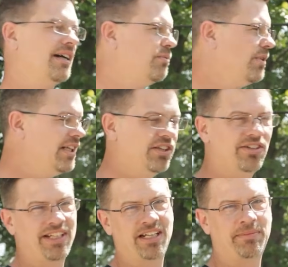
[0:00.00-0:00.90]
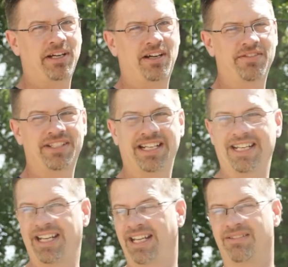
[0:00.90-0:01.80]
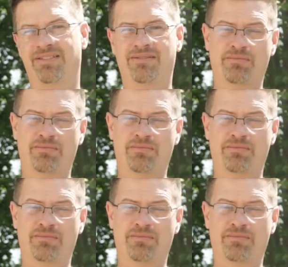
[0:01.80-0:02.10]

Really learned that on my offset, and